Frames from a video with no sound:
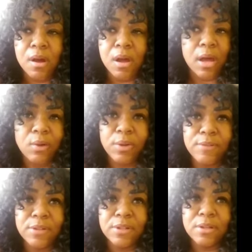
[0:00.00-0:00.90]
I don't
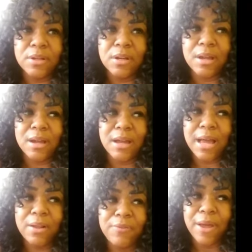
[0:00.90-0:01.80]
even
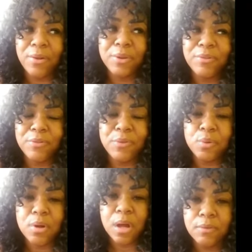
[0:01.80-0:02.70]
I don't even
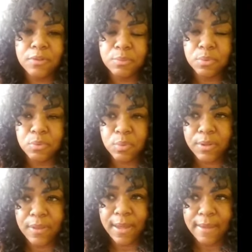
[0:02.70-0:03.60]
feel comfortable
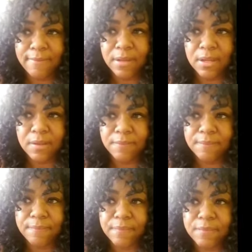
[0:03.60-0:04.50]
with having
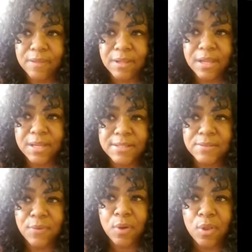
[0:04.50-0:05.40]
the kid's
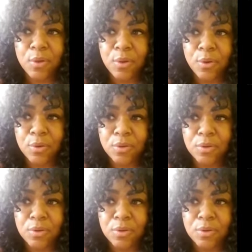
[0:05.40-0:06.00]
father